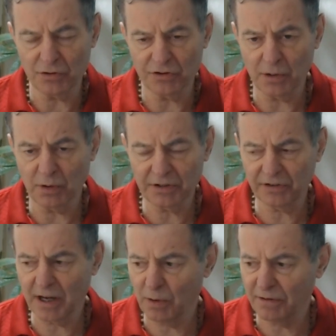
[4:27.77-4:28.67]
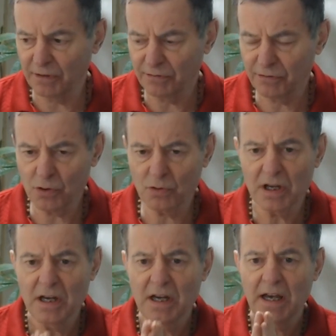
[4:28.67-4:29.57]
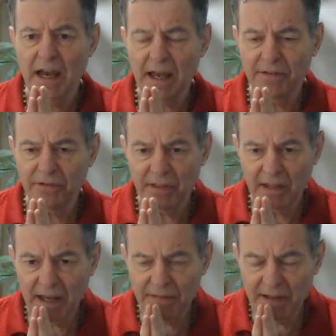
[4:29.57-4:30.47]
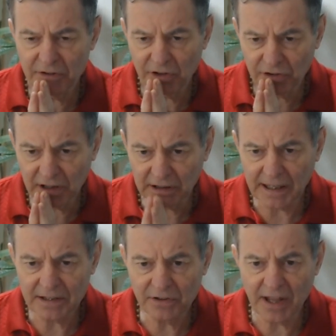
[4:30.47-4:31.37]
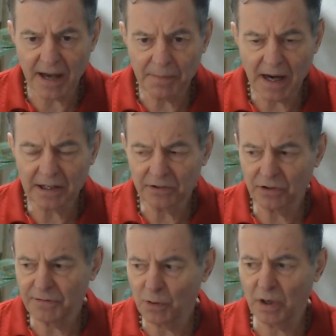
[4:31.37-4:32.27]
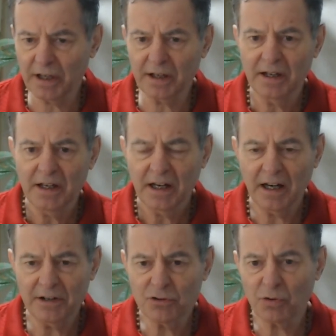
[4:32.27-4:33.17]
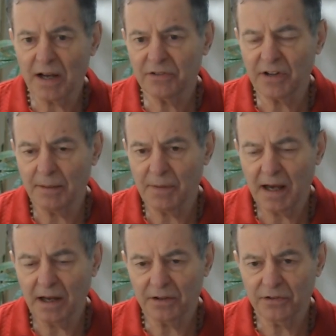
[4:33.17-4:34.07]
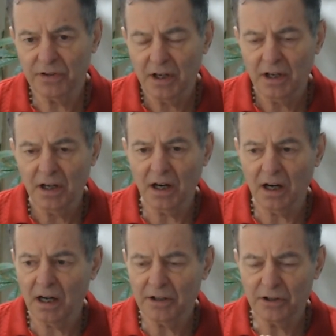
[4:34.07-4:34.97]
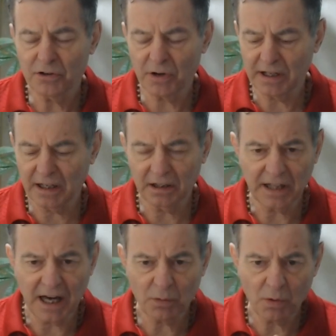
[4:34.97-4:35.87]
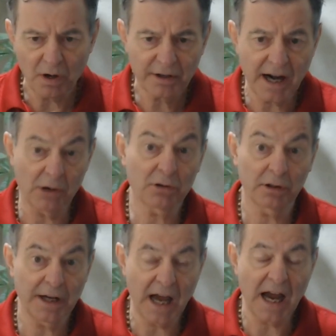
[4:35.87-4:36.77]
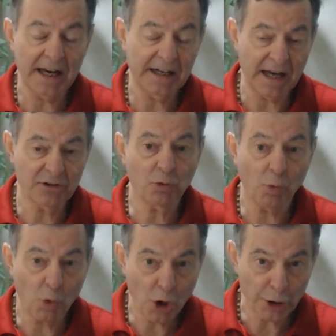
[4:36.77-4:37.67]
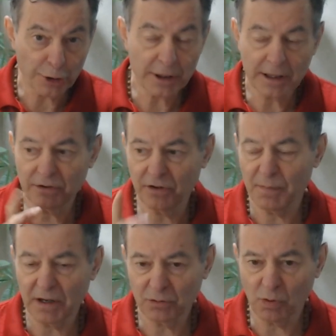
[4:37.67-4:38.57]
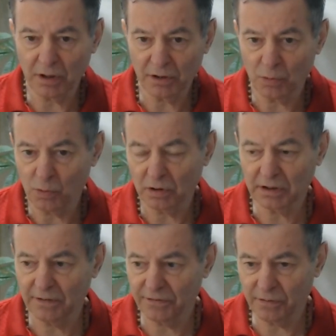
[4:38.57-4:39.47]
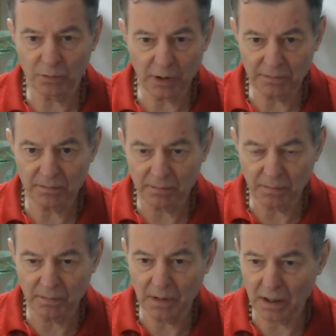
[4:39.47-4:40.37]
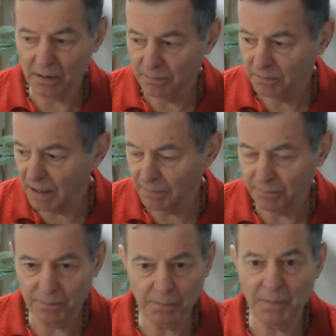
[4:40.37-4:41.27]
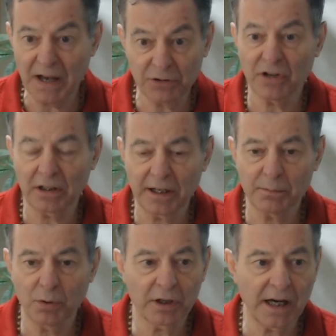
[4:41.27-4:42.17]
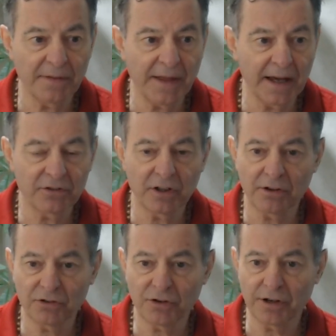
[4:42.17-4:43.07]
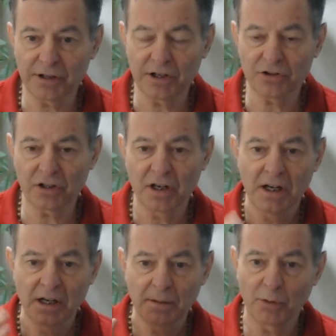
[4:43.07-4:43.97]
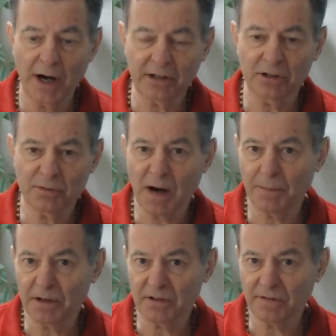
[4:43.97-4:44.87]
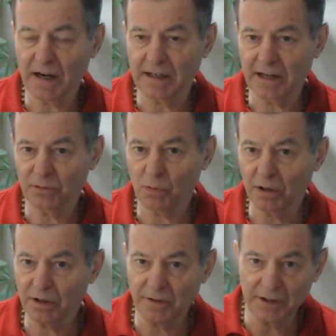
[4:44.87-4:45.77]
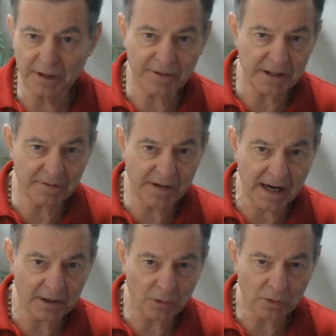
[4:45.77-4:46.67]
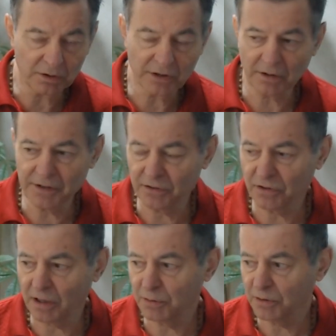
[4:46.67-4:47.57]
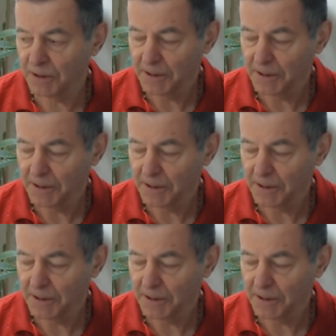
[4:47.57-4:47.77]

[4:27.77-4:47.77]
So you want to stay away from the food, and and then just cleanse that body. So if you want to address MS, uh, you're drinking a lot of water. Alkaline ionized water is the best water in the world. I've written um, my best-selling book on that since its third edition, Miraculous Properties of Ionized Water, The Definitive Guide to the World's Healthiest Substance.